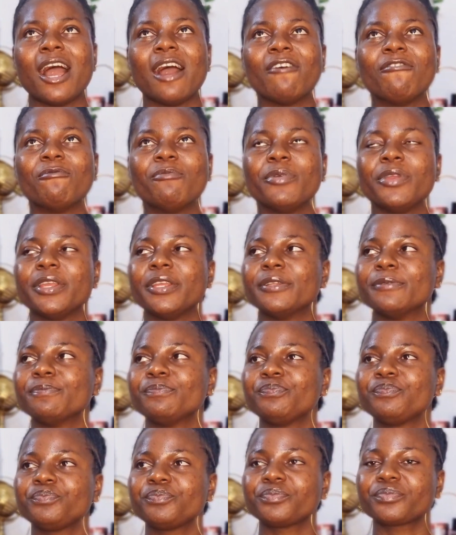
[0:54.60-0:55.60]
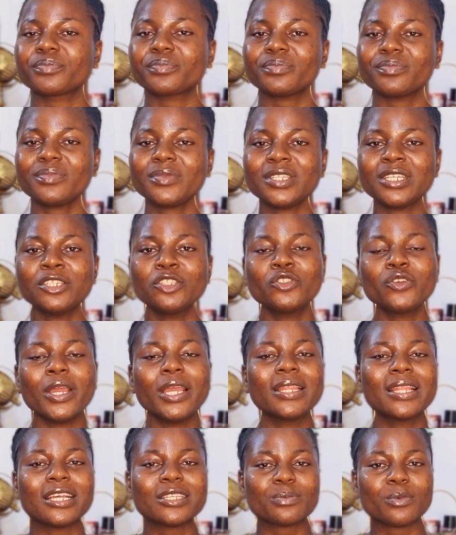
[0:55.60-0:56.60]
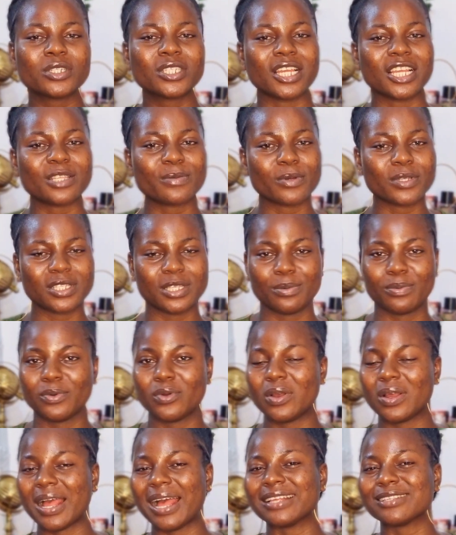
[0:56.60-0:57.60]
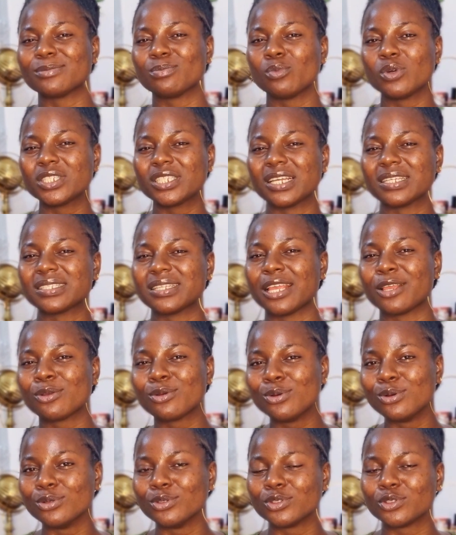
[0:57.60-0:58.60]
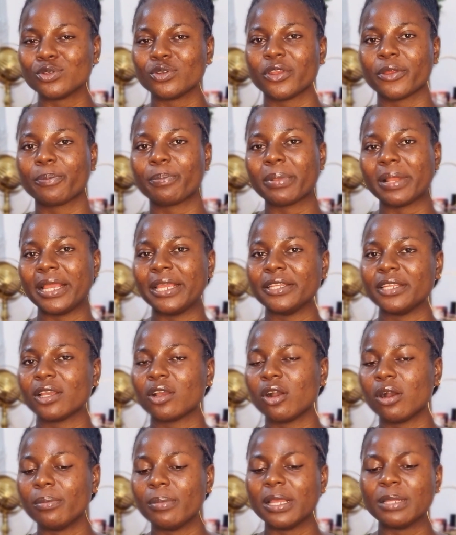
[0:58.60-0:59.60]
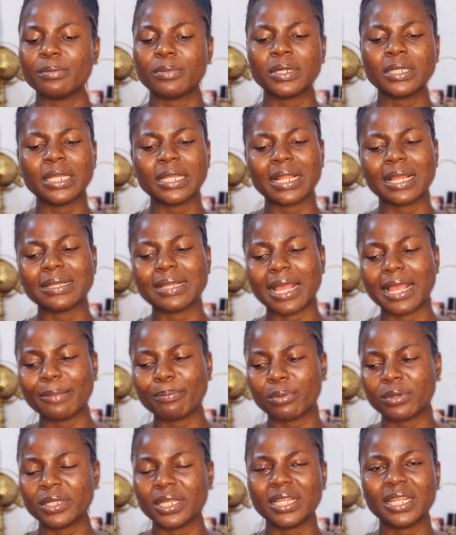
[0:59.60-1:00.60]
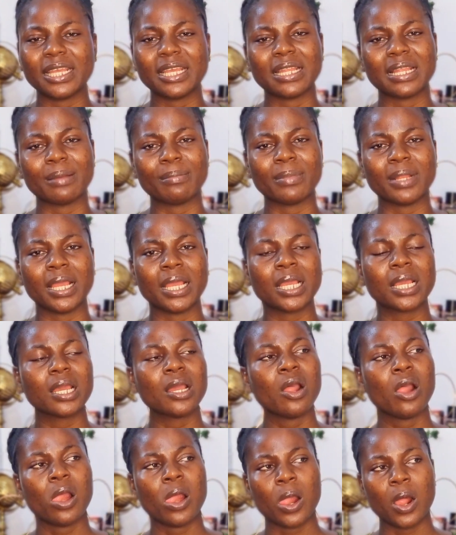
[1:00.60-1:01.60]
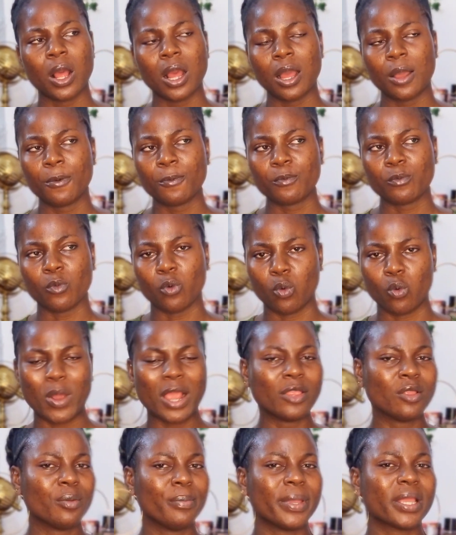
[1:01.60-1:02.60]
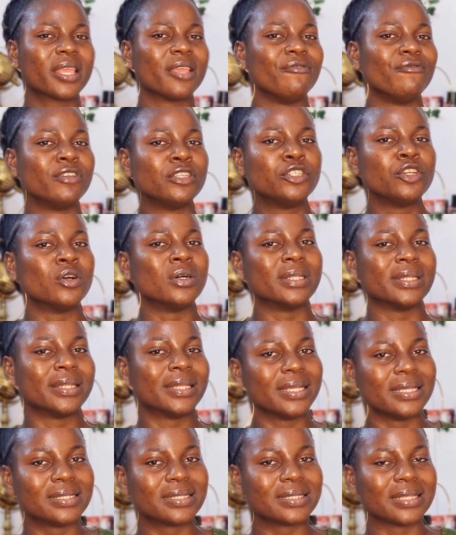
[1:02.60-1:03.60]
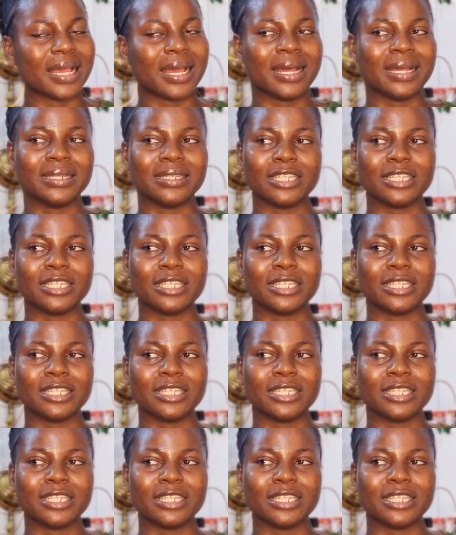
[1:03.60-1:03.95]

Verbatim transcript: I've been trying as much as possible, as much as I could, to reply in the comment. But then, I, but then again, I'm like, why not make a video on this and